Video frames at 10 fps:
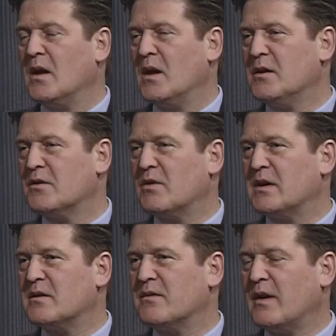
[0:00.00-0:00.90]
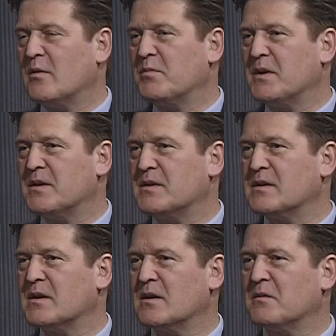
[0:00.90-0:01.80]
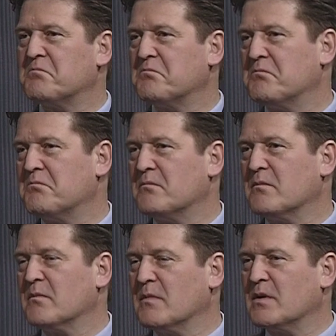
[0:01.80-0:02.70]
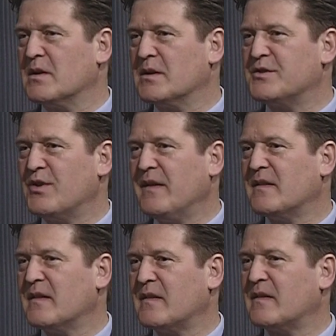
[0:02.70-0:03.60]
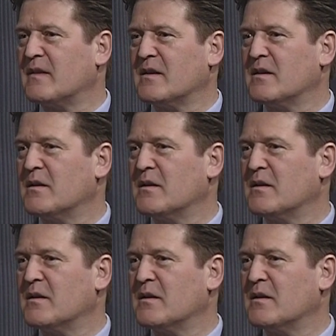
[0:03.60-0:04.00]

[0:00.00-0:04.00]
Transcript: Integrated development addresses